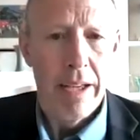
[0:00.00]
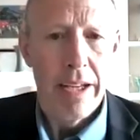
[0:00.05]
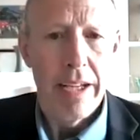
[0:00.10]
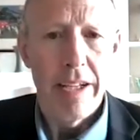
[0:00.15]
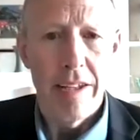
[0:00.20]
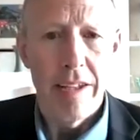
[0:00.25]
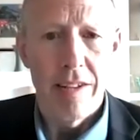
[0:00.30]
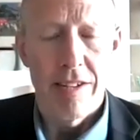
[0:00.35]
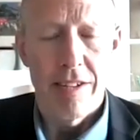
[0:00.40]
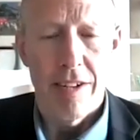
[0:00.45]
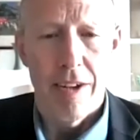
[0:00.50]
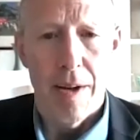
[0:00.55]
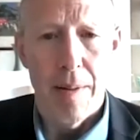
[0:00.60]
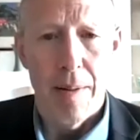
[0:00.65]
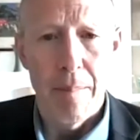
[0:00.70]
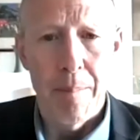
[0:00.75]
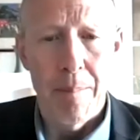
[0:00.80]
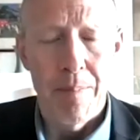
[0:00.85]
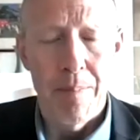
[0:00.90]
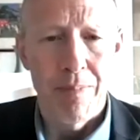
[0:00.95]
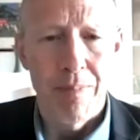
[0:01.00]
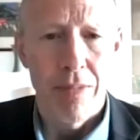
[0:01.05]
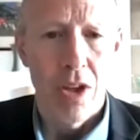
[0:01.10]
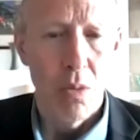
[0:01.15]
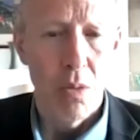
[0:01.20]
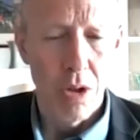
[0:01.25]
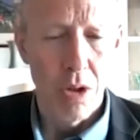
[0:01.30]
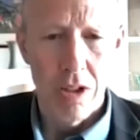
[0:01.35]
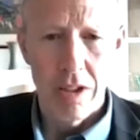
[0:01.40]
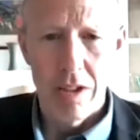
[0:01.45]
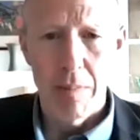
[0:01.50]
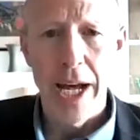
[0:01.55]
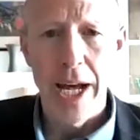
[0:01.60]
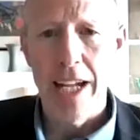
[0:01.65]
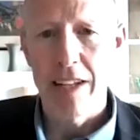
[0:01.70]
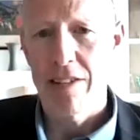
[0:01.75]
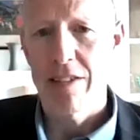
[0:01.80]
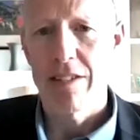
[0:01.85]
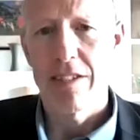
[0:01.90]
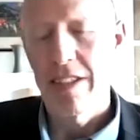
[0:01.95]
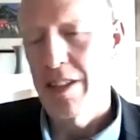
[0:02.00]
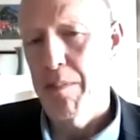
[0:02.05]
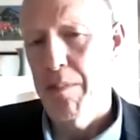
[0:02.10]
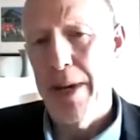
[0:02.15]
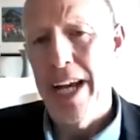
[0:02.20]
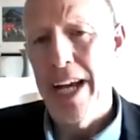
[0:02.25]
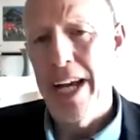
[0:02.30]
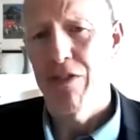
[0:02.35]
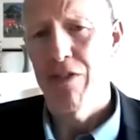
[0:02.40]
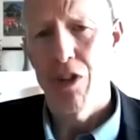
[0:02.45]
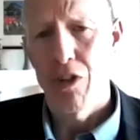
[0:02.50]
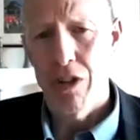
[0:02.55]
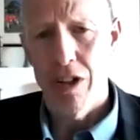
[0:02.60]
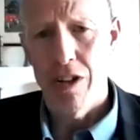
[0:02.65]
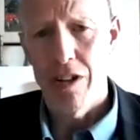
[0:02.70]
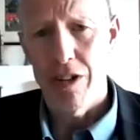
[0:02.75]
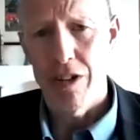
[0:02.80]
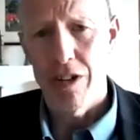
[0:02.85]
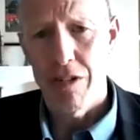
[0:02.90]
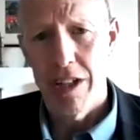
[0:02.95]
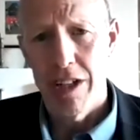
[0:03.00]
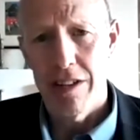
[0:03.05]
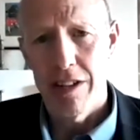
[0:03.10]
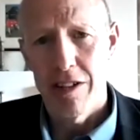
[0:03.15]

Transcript: is well, in the past few years, right?